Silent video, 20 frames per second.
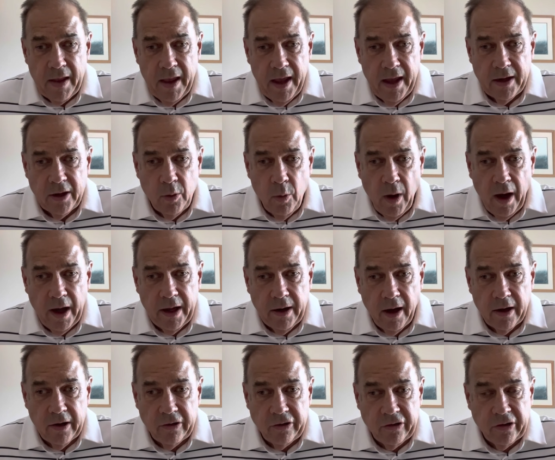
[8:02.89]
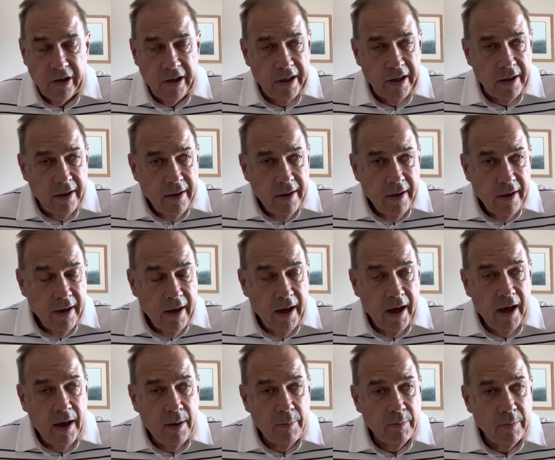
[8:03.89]
And quite honestly,
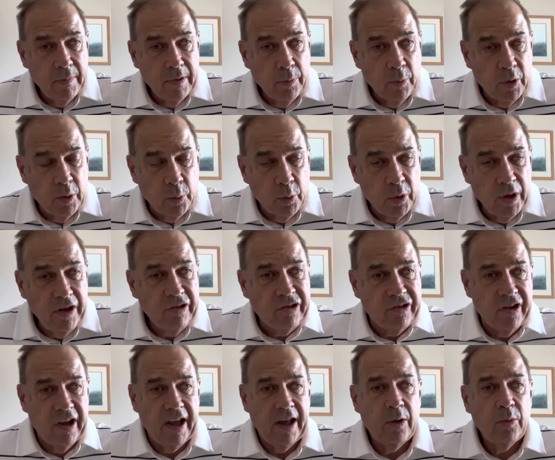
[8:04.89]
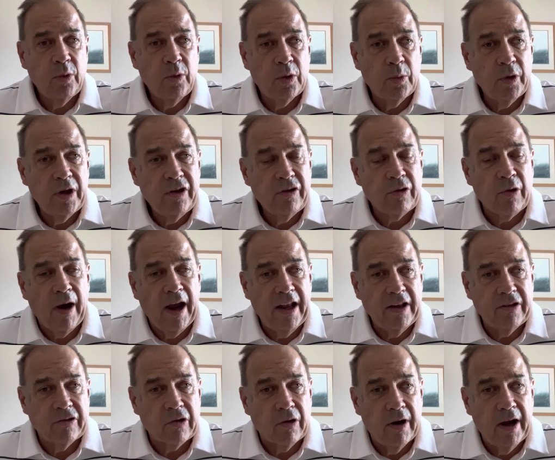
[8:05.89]
when we sin, when we
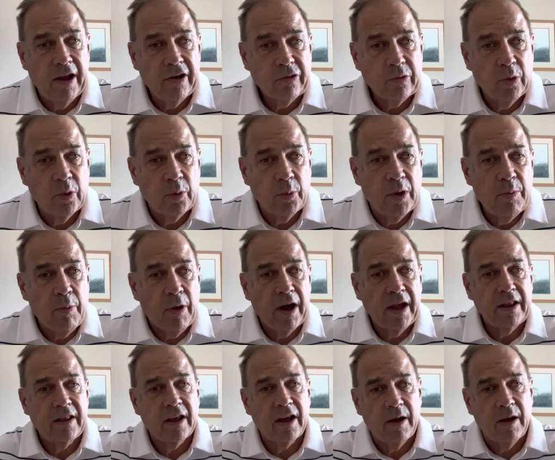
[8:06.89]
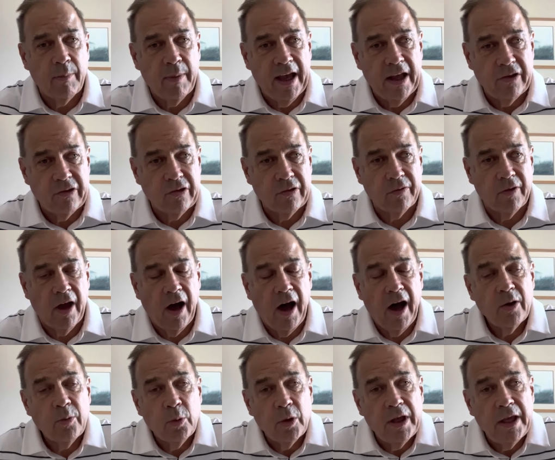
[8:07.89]
transgress, when we break the commands of
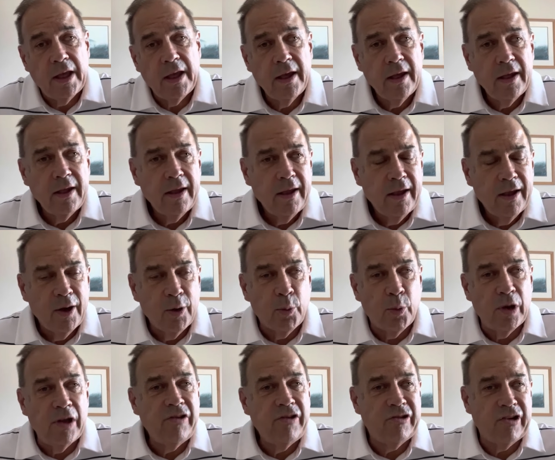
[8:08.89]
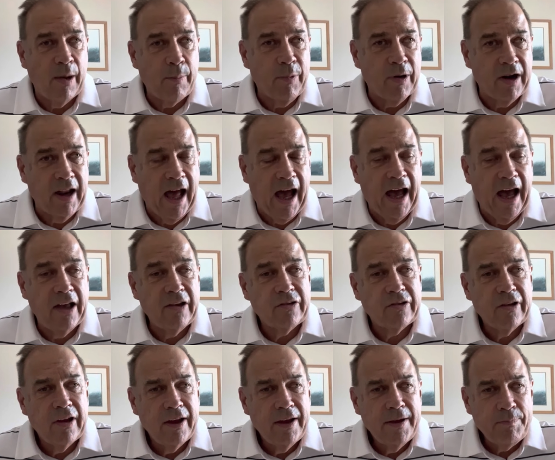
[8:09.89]
God, we jeopardize
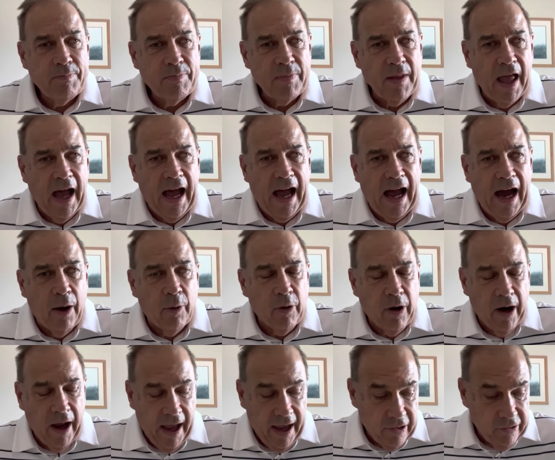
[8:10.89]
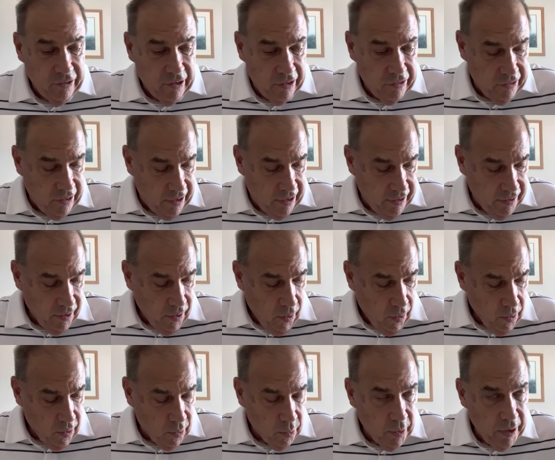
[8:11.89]
our access unto the
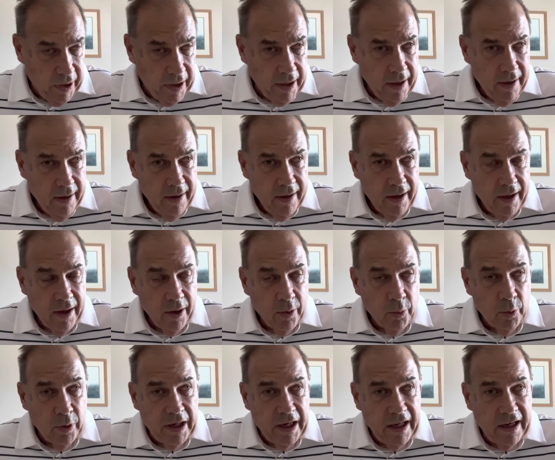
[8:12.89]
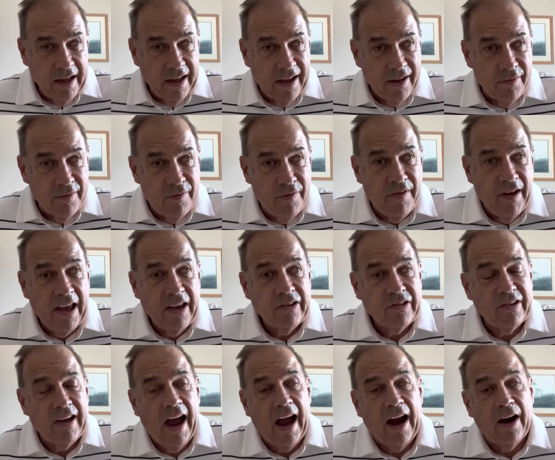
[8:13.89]
Lord. We need to
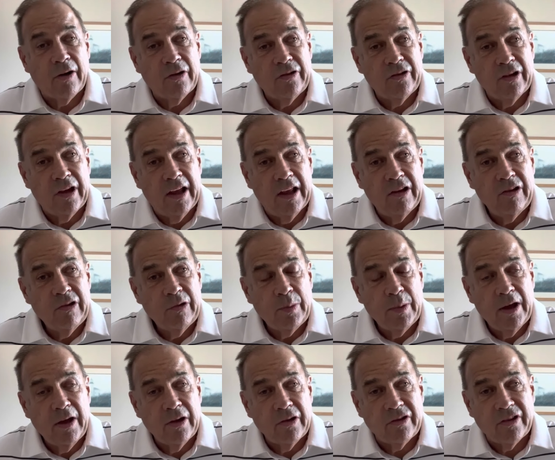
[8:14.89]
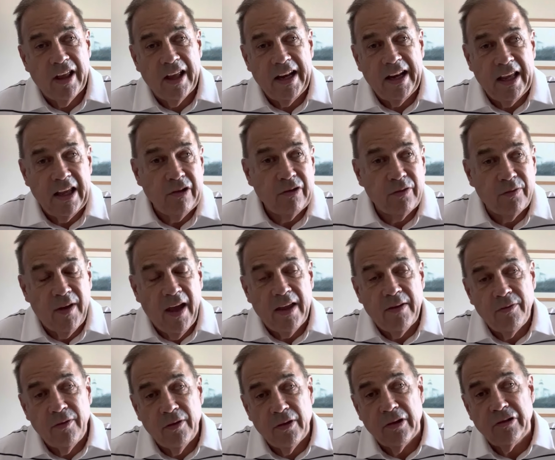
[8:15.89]
confess our sins, because then he's
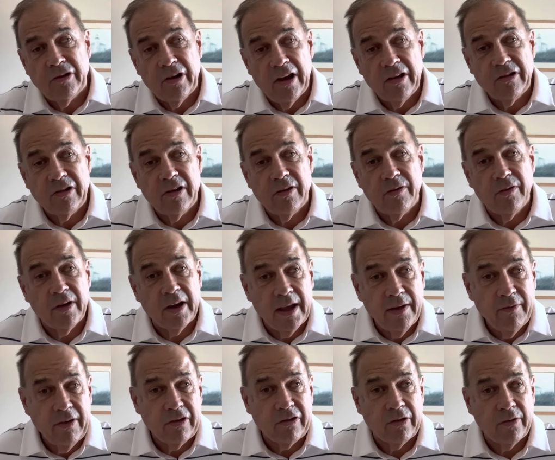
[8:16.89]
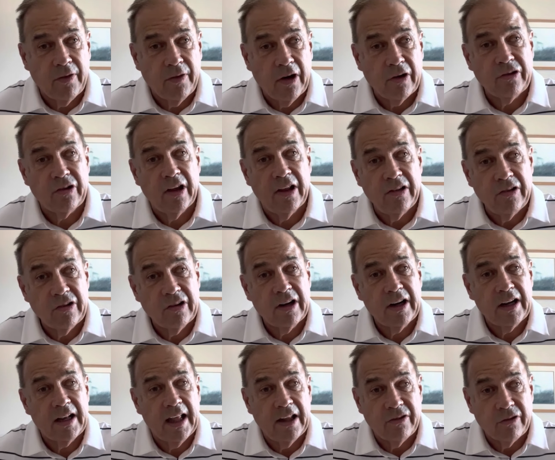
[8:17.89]
faithful and just to forgive us of our sins and
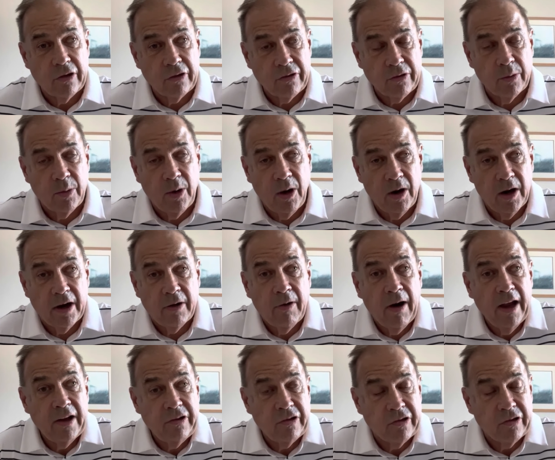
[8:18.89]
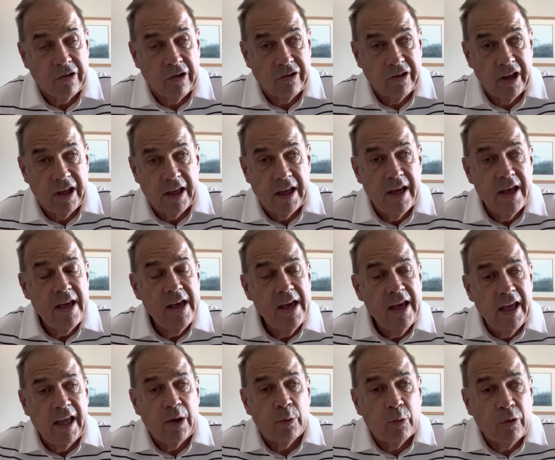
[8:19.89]
cleanse us from all unrighteousness.
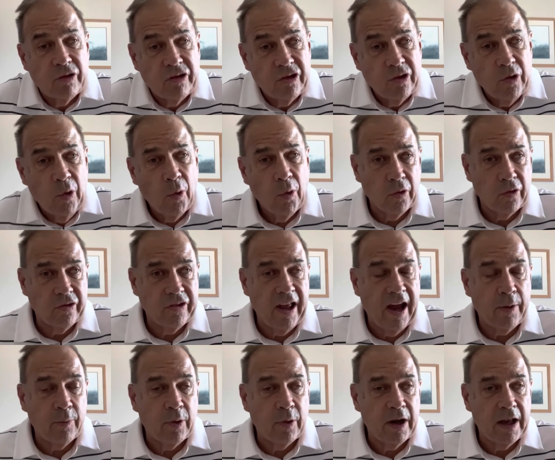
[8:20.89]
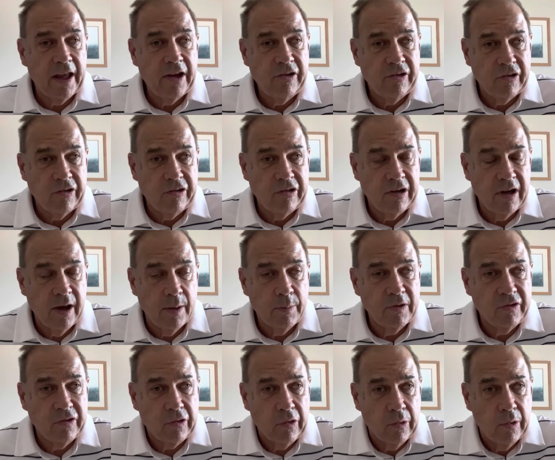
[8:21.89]
He restores that relationship.
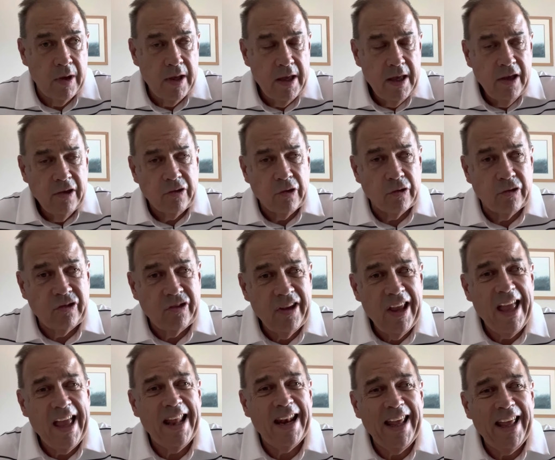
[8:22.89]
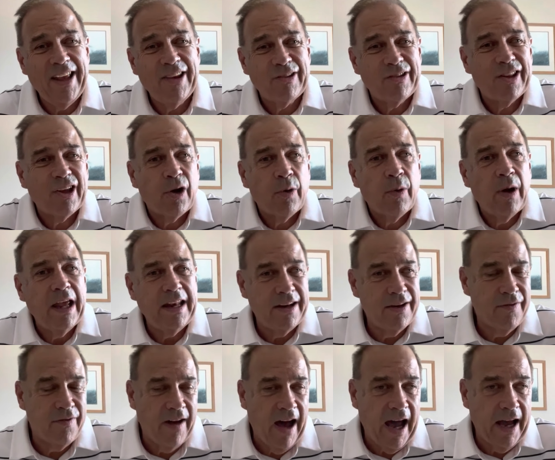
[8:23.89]
And so sin is the great
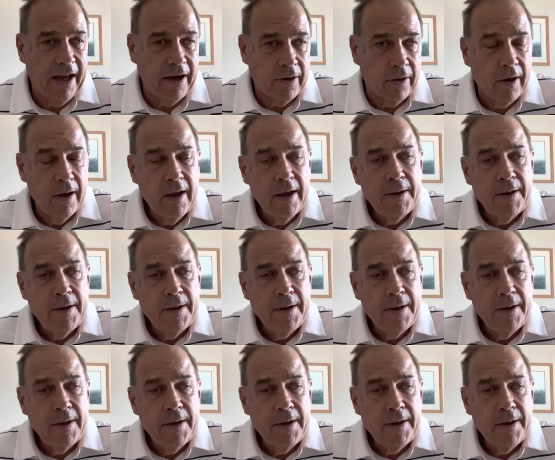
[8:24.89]
divider.